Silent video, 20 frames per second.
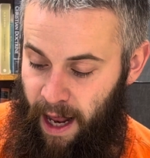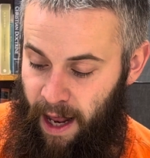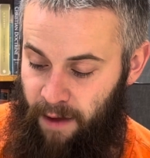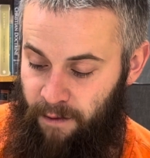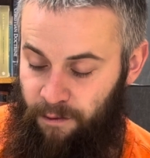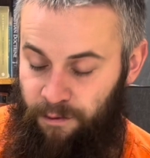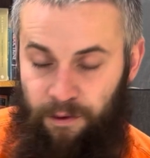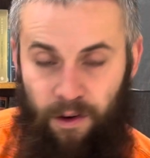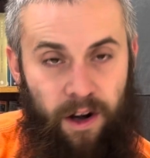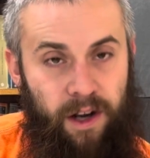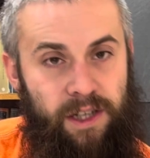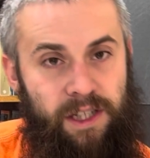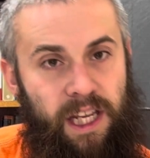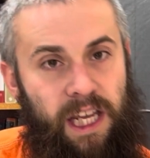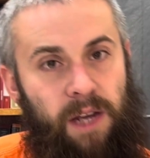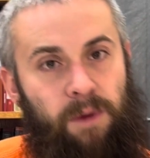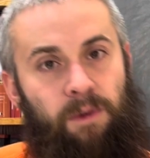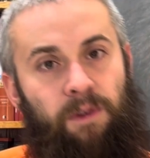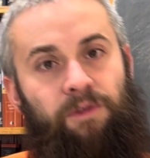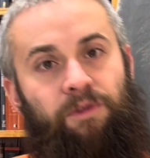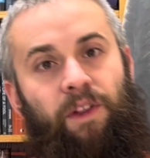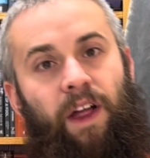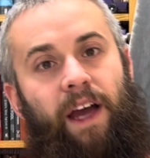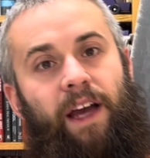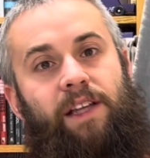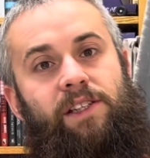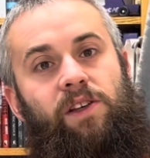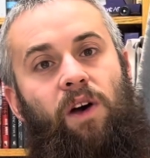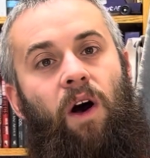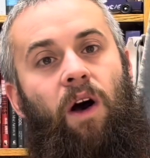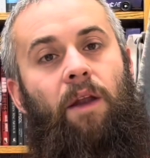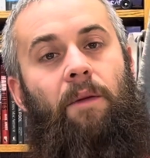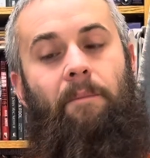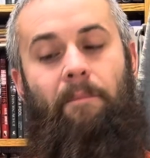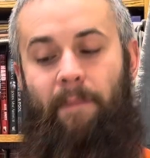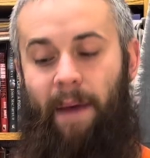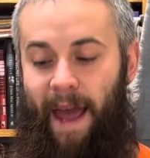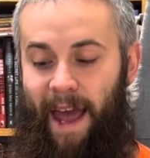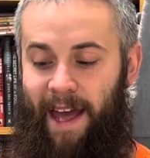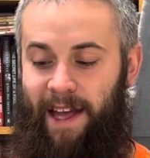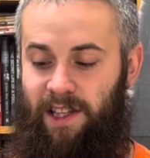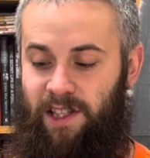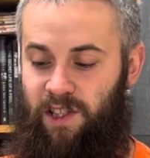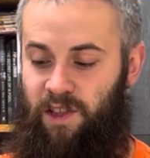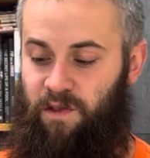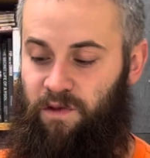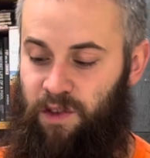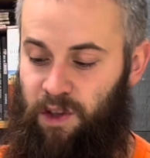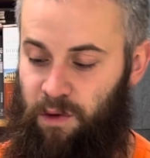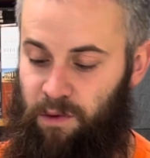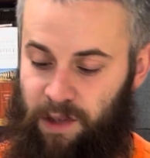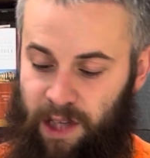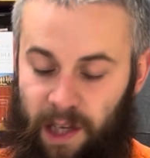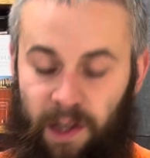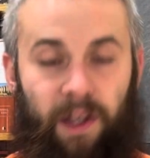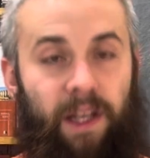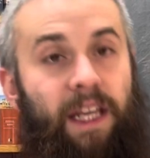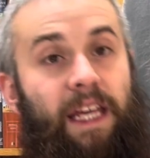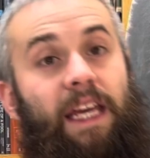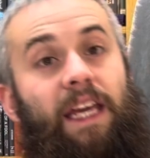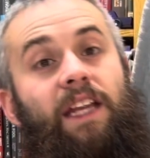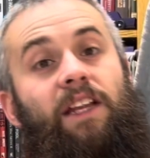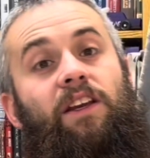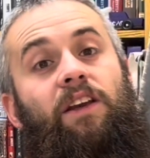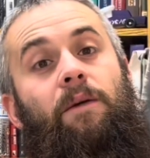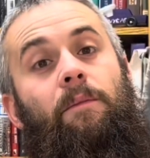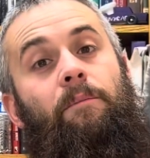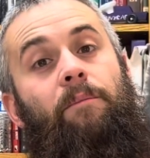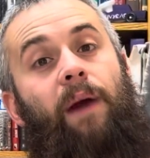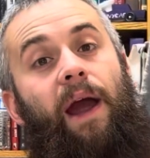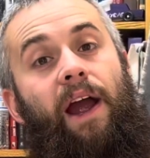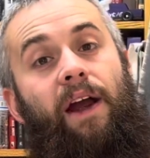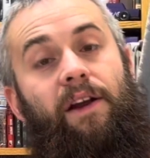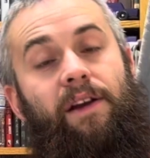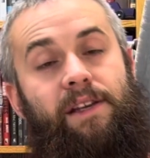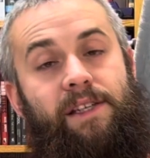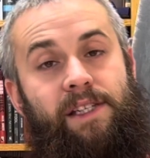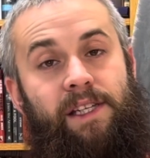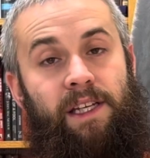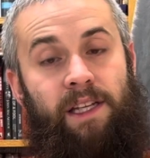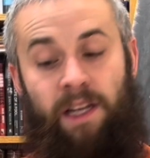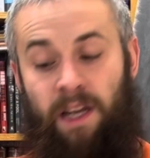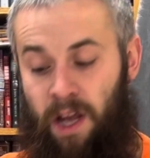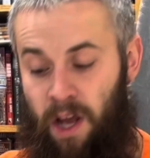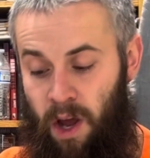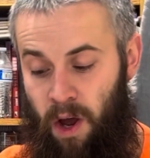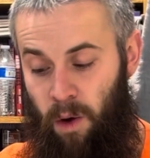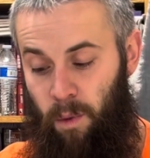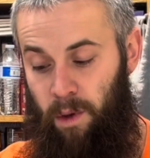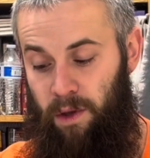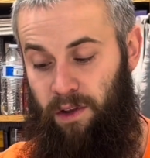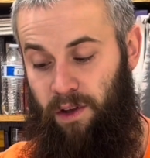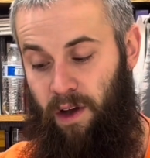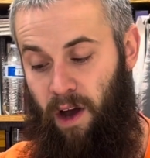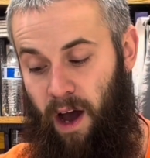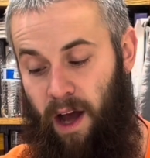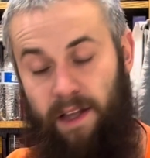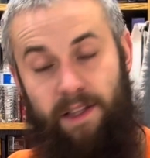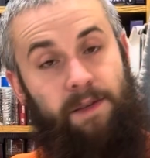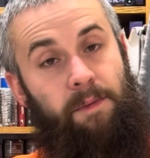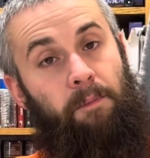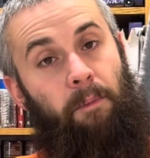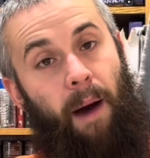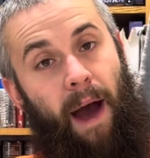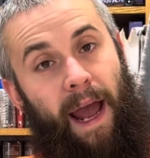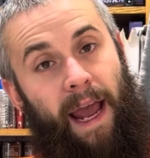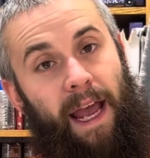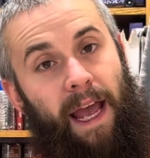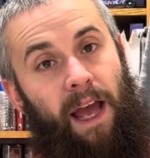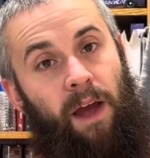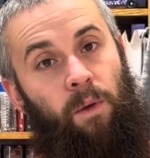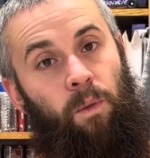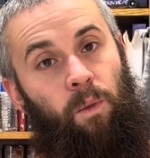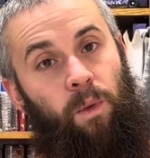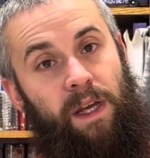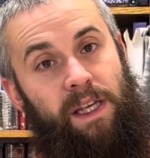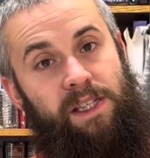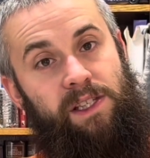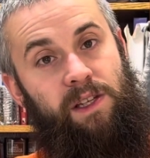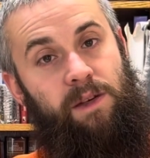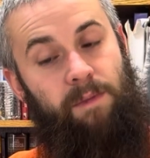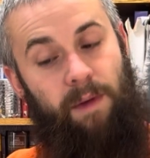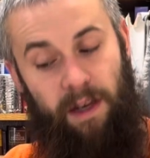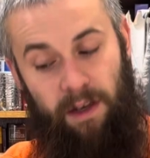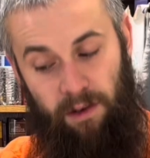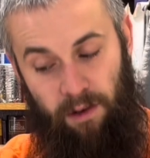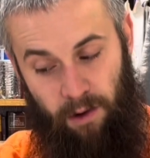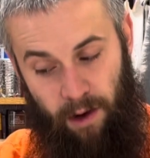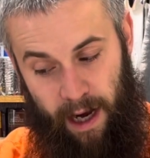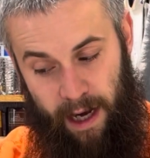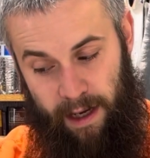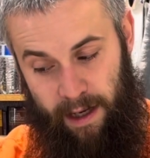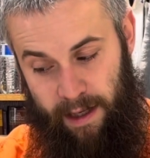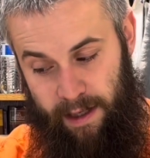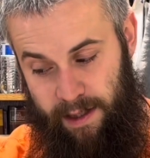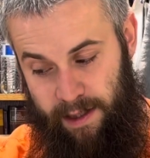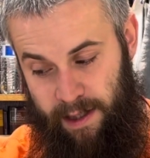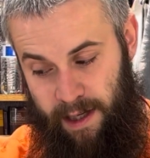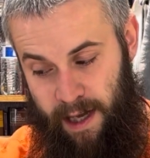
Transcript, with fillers: first, he reflects on man's futility in comparison with God's might and wisdom and greatness.